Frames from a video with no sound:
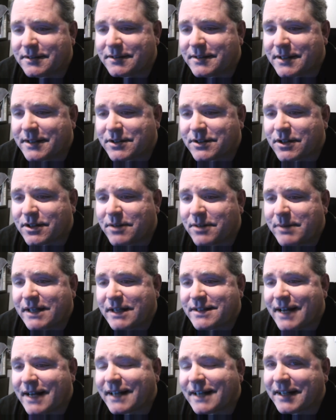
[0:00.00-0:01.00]
it's going to be
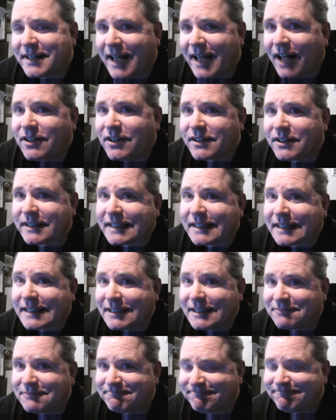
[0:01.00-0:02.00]
a technicality,
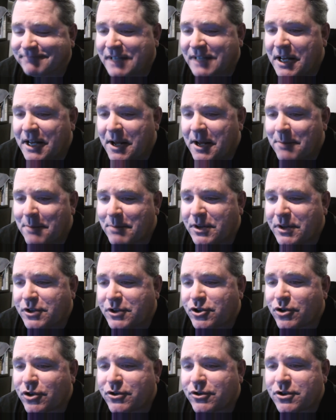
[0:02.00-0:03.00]
but the
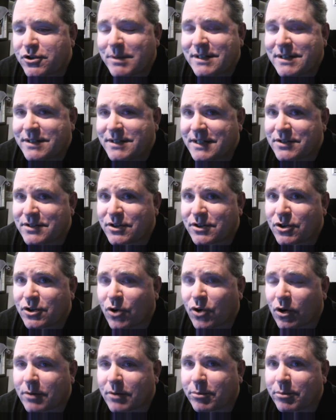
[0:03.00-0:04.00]
church has been
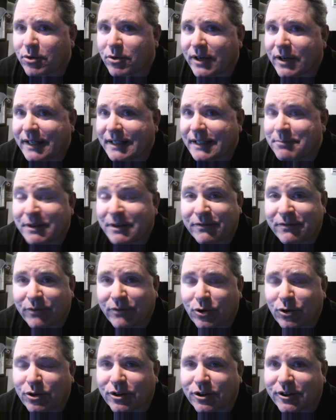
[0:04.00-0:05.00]
disincorporated
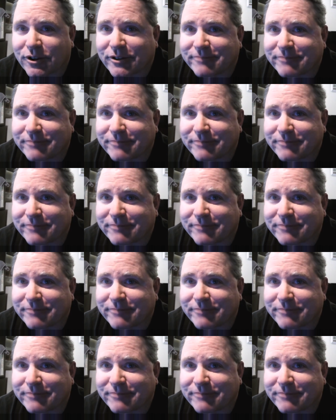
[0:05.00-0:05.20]
before.